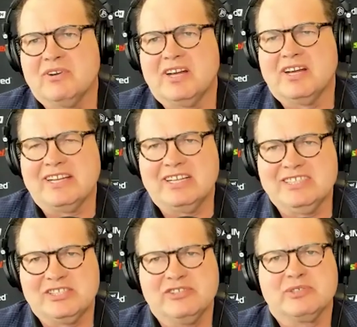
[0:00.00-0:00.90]
uh,
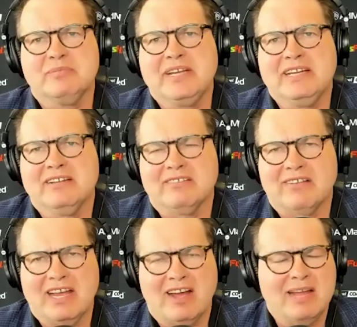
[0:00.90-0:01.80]
in social media
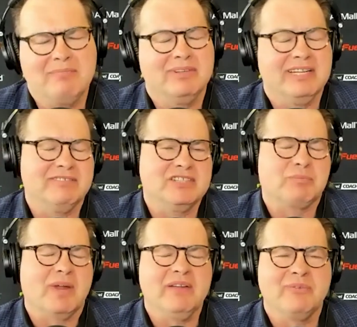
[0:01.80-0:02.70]
I, I, believe is
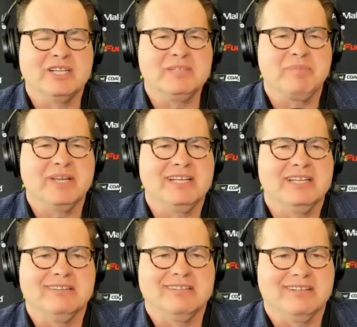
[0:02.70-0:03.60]
probably what's
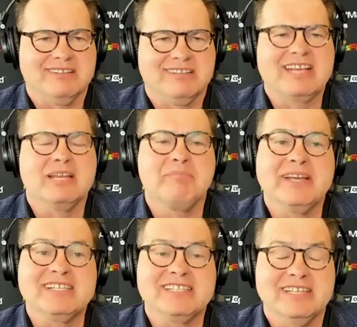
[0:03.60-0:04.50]
been you know, taking the
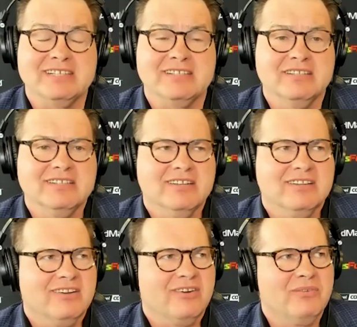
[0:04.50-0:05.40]
biggest hit
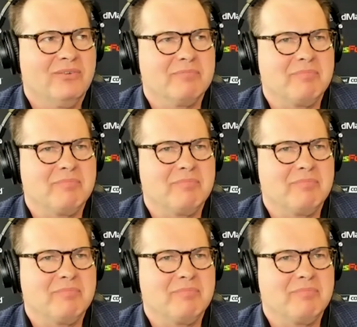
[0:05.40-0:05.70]
over the mm-hmm.